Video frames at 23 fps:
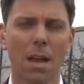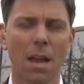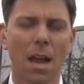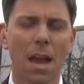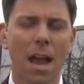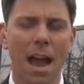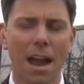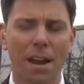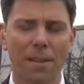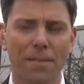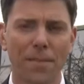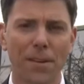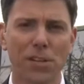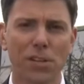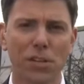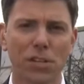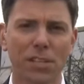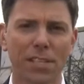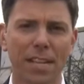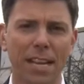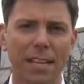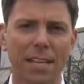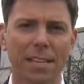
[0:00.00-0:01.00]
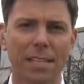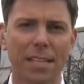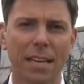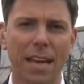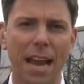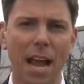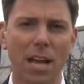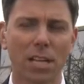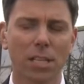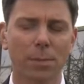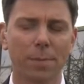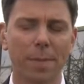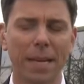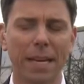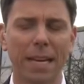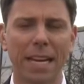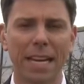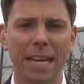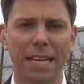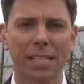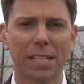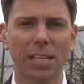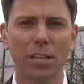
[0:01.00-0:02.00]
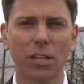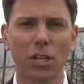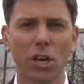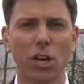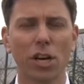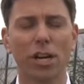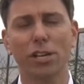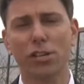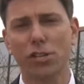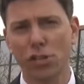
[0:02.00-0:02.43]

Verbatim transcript: And officials say this announcement isn't good